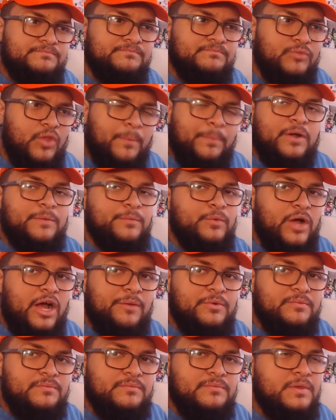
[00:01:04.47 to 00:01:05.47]
the Purple
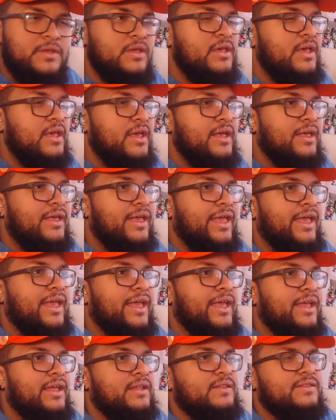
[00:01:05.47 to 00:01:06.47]
album,
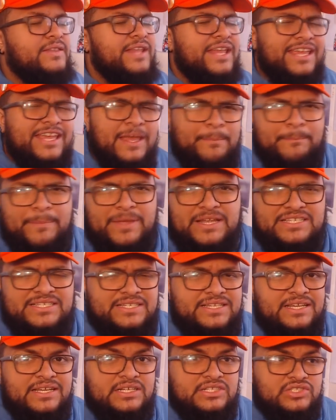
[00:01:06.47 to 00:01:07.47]
and they kept
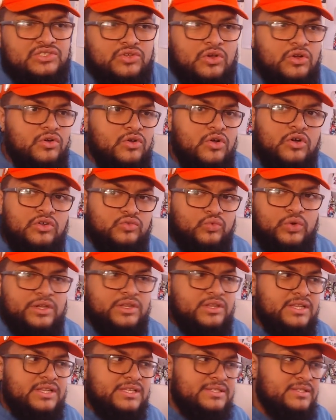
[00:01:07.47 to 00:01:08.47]
mentioning a song called
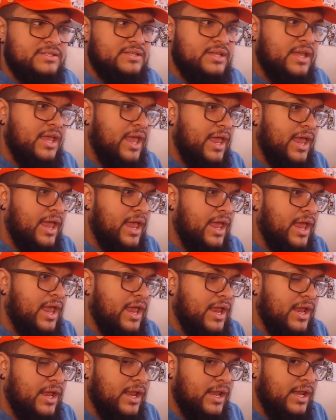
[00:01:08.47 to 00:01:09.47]
Worthless.
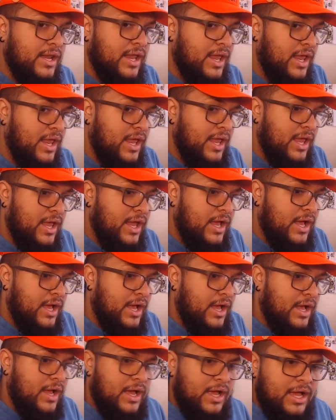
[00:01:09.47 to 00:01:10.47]
And
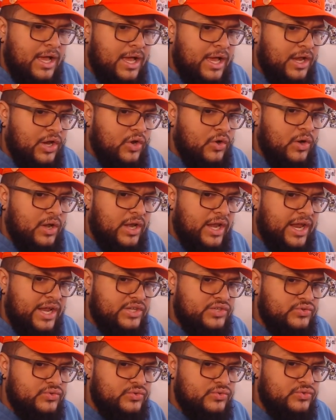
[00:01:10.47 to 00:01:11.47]
I go on
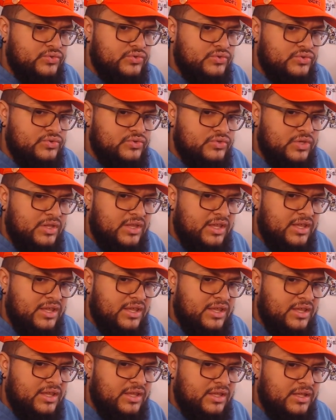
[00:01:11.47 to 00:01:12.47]
iTunes
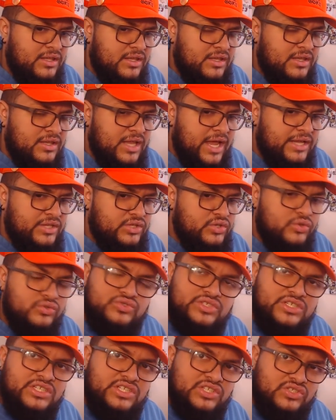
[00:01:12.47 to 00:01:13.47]
and I don't
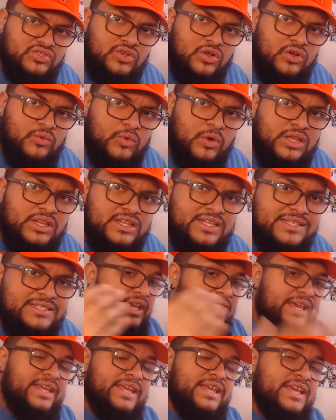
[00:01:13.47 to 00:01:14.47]
see the song
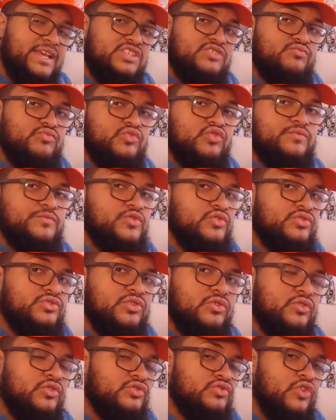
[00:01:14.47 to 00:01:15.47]
Worthless. It is Moonbyul's
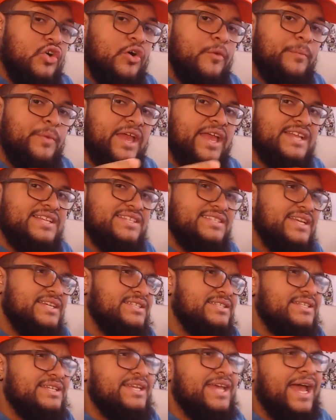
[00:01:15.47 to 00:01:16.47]
solo song, but
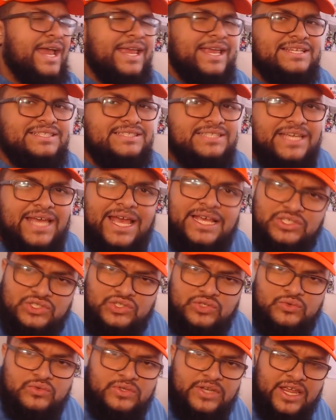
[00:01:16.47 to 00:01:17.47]
essentially, I guess it has
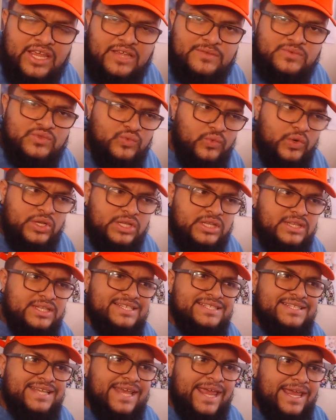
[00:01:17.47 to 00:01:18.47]
two names,
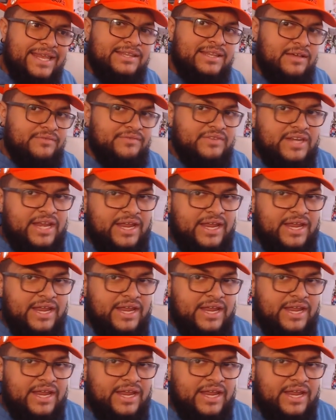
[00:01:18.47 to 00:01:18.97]
Worthless and Love and